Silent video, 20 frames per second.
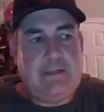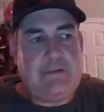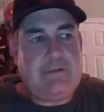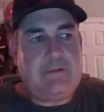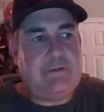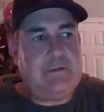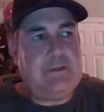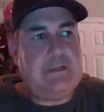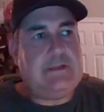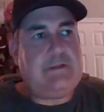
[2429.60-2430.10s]

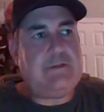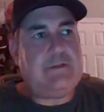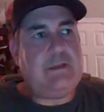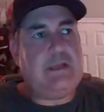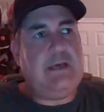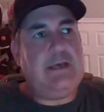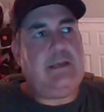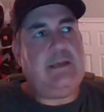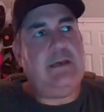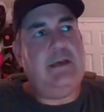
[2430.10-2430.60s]
that's
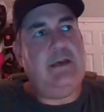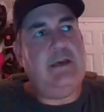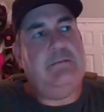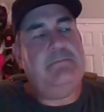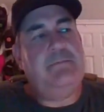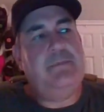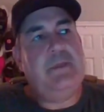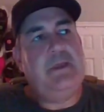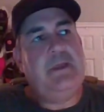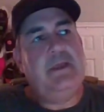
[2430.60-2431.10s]
like,
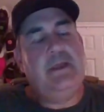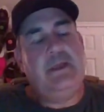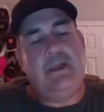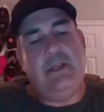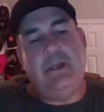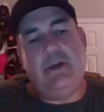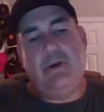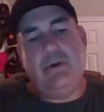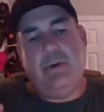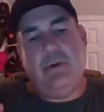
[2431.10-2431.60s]
you
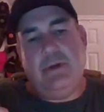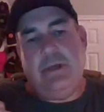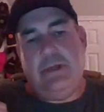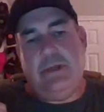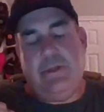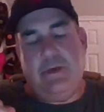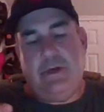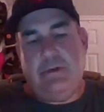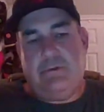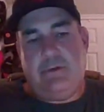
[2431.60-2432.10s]
know, in
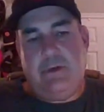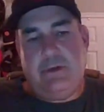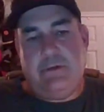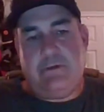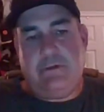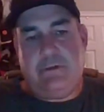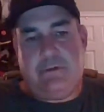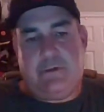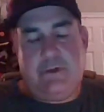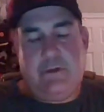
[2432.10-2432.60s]
the
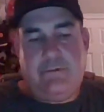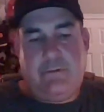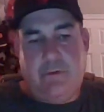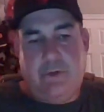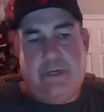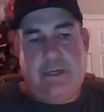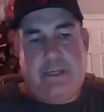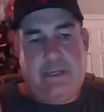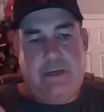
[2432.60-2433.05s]
hotels and stuff, when I